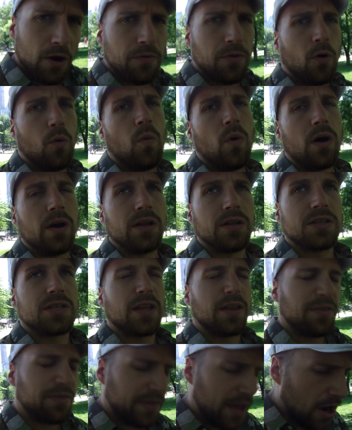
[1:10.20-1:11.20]
they're the
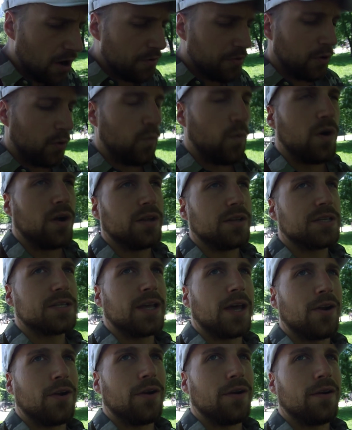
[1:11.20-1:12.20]
ones that they're the
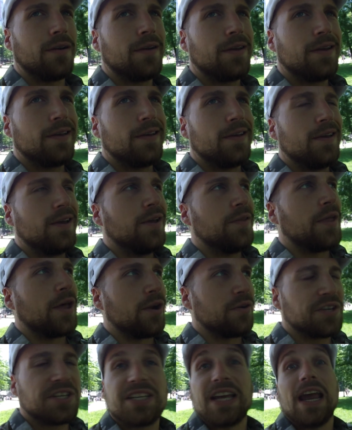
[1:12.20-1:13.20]
ones that are
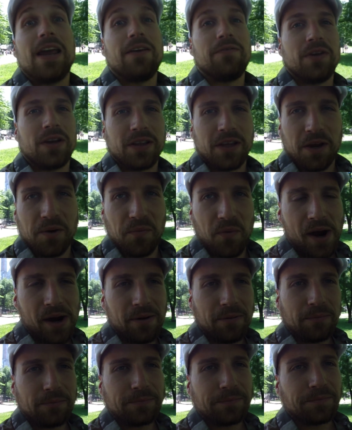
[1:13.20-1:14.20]
that are saving them,
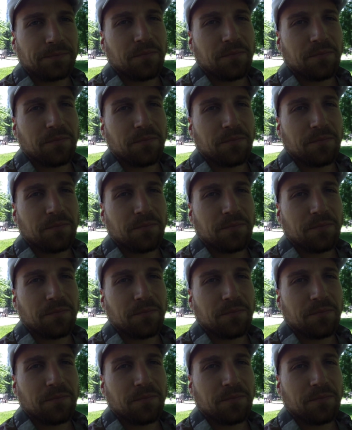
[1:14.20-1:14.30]
right?